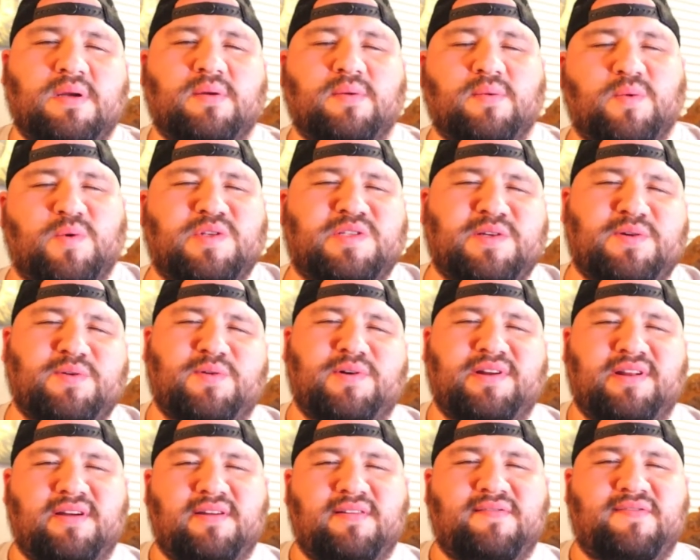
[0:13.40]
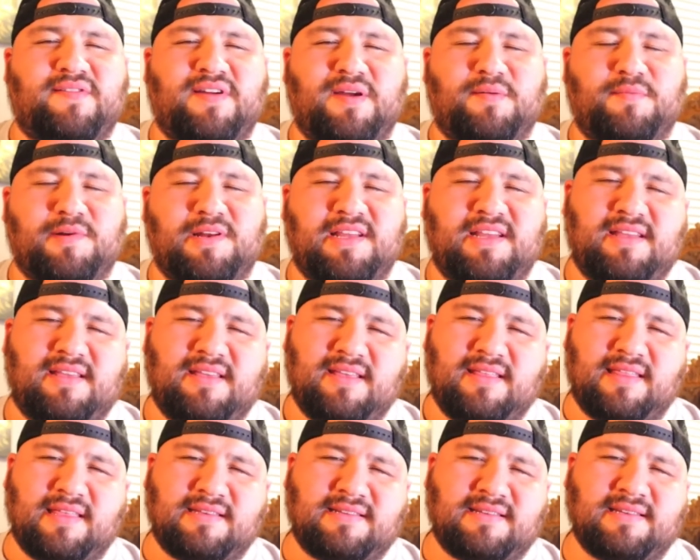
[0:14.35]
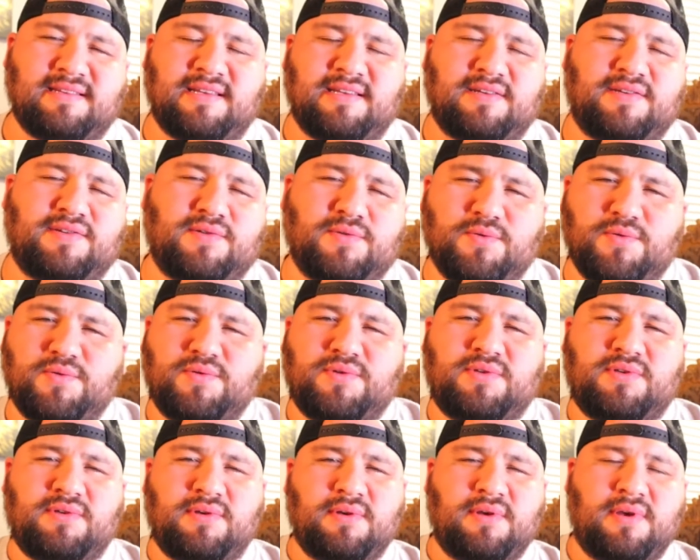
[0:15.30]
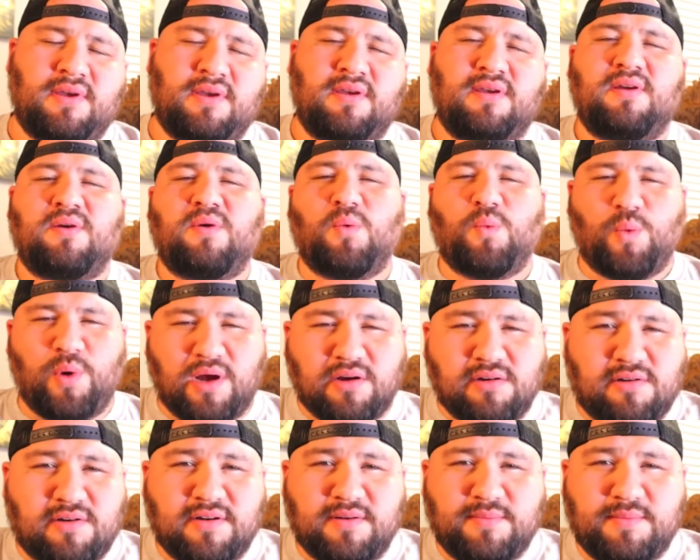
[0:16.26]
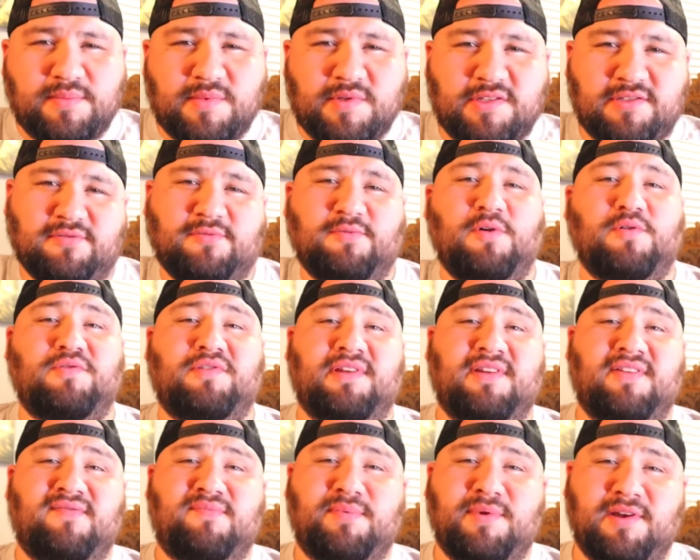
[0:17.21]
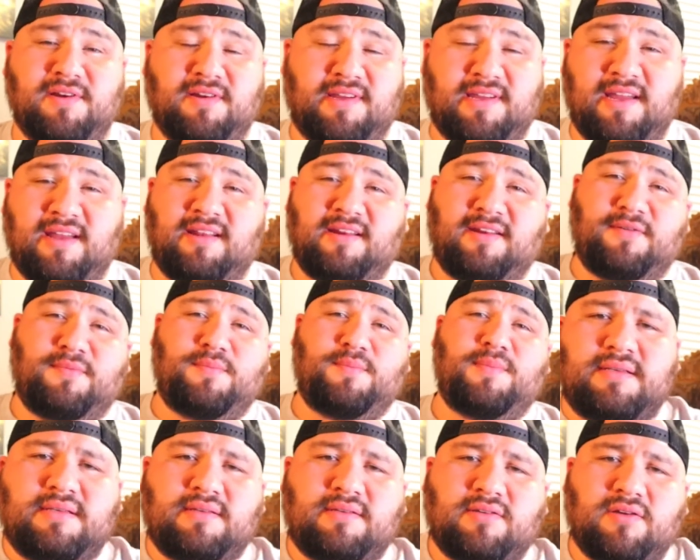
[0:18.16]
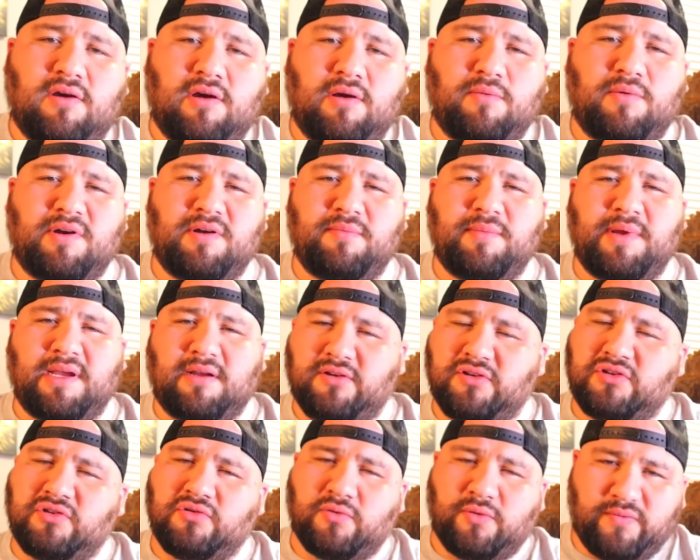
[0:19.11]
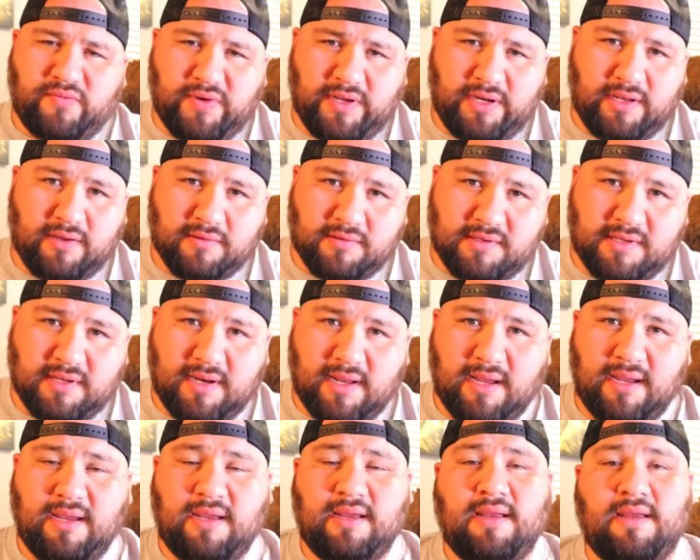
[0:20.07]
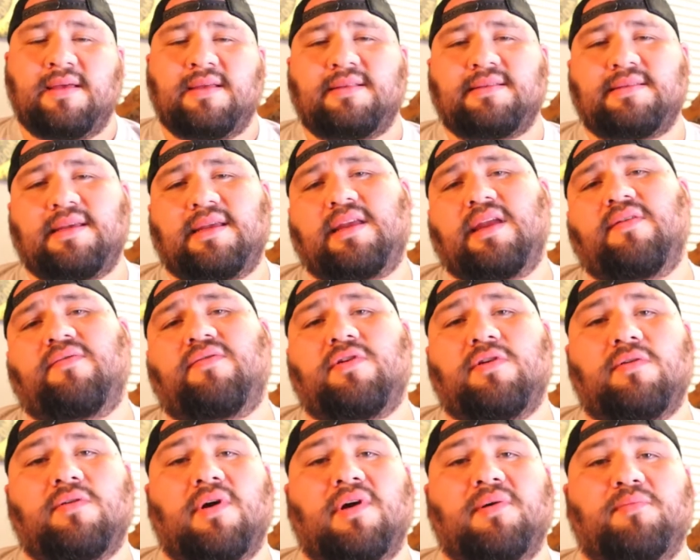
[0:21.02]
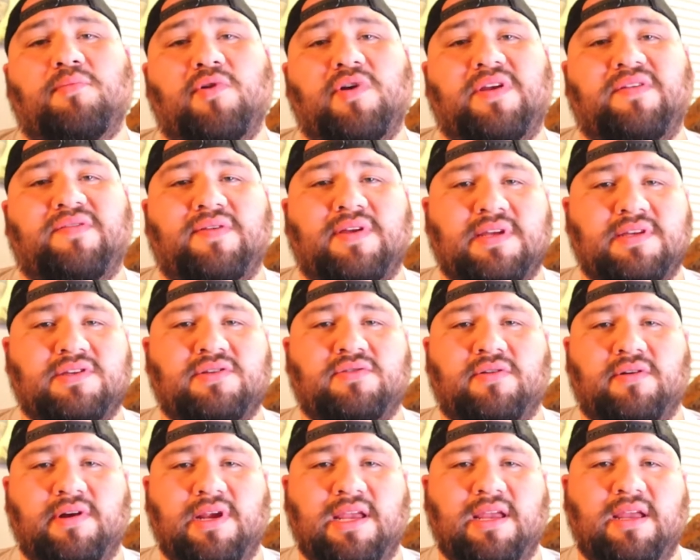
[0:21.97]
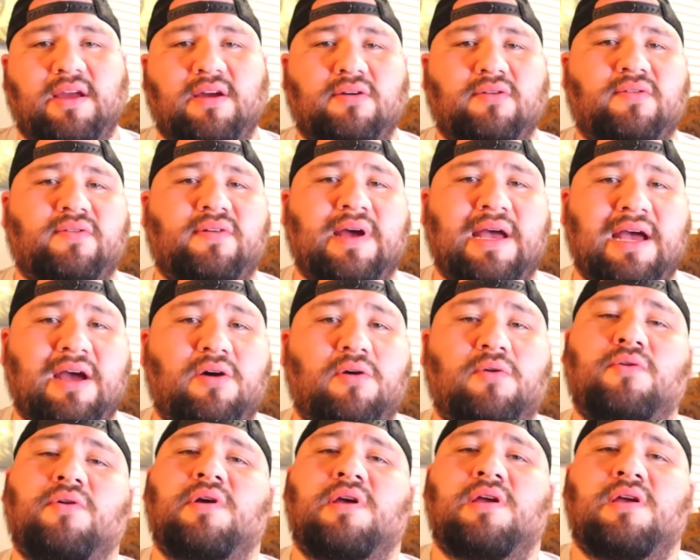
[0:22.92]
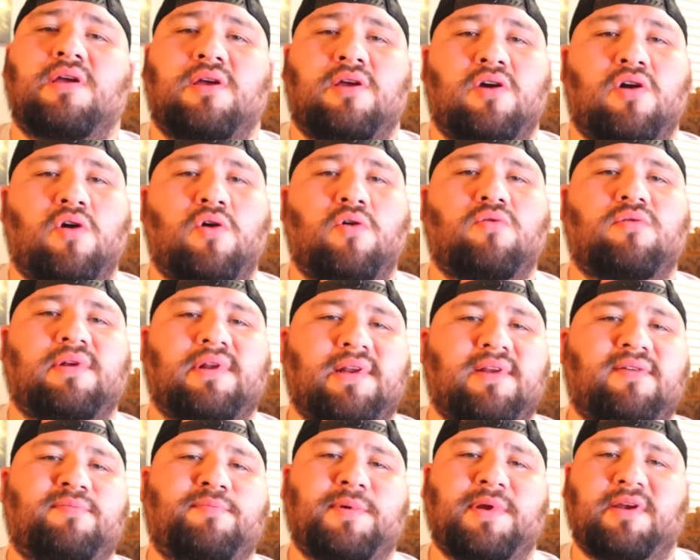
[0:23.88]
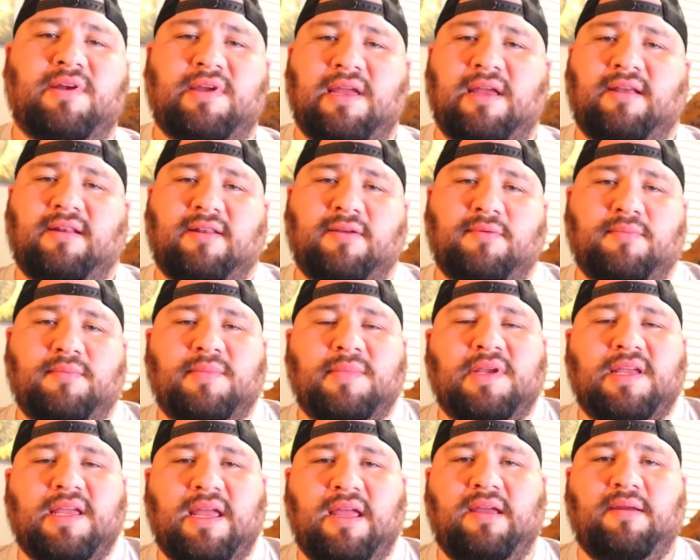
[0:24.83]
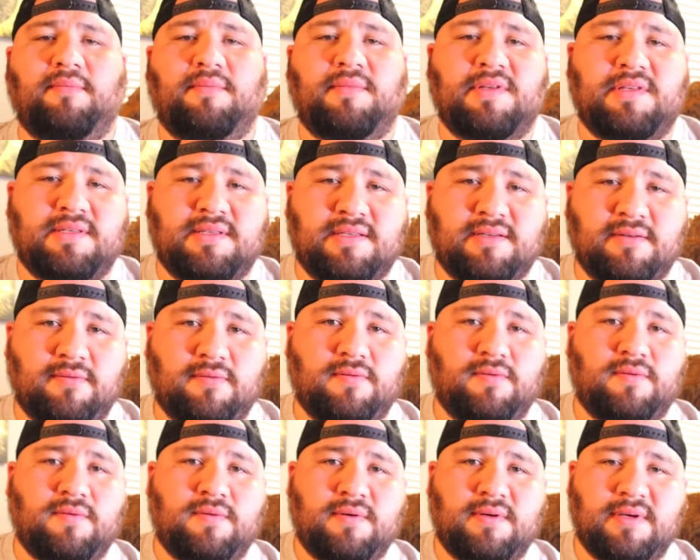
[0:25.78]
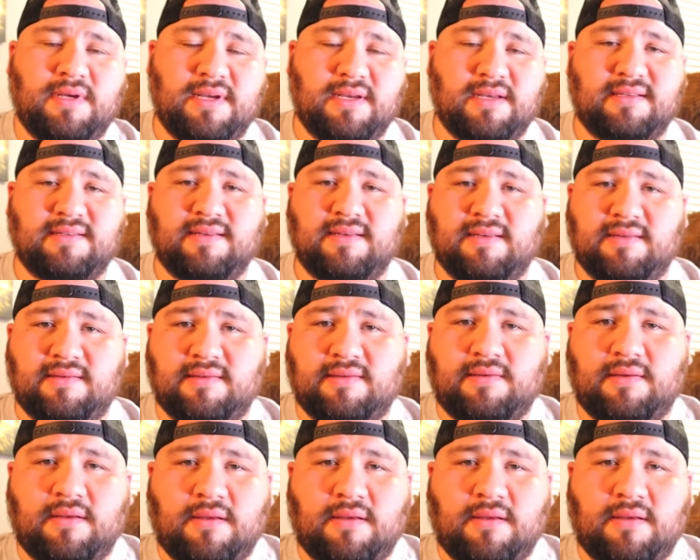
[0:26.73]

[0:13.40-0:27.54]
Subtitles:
What's going on, family? This is Jesus. Welcome to Oak Cliff Beer Kingdom. So I want to make a short video today to give you a brief history of how Oak Cliff Beer Kingdom came to exist.